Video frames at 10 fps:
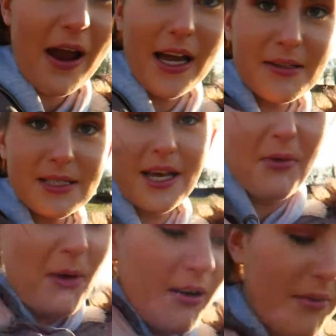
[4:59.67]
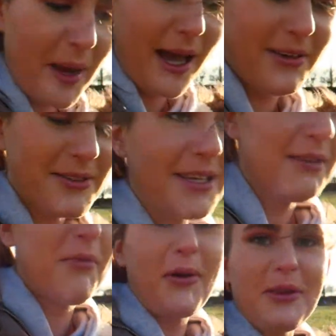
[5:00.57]
out. We're about.
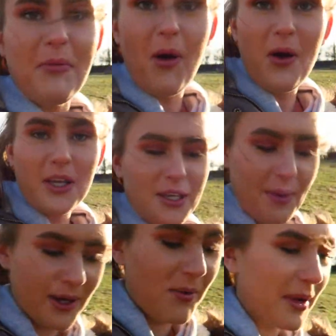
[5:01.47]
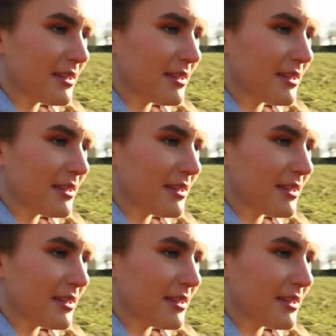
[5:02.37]
You might not be